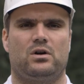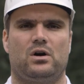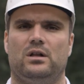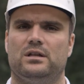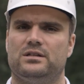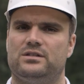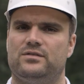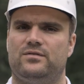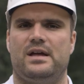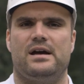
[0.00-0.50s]
call
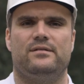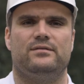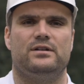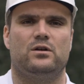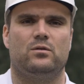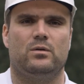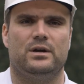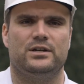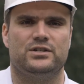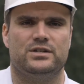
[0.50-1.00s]
us if you have any
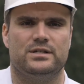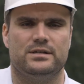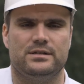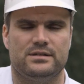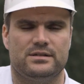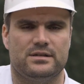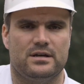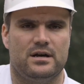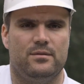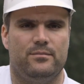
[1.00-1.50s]

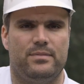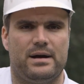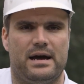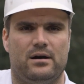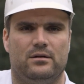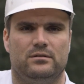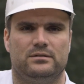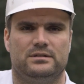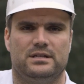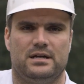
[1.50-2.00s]
questions
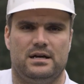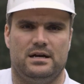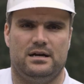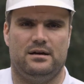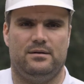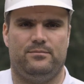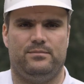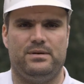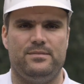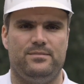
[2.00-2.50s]
about
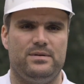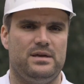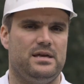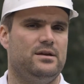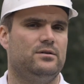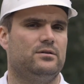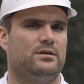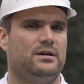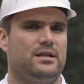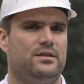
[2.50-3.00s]
uh,
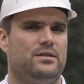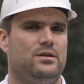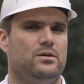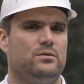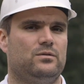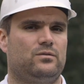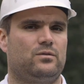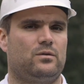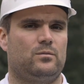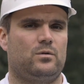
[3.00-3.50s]
PPE or any of the
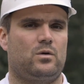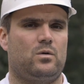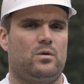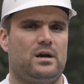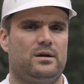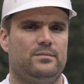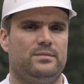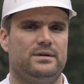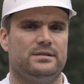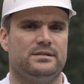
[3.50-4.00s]
uniform
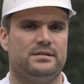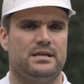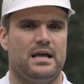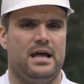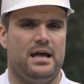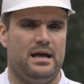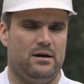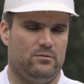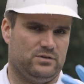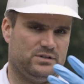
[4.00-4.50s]
requirements,
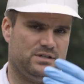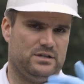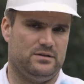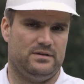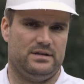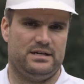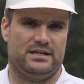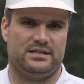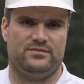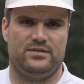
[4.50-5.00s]
and we'll see you in
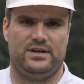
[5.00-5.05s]
the next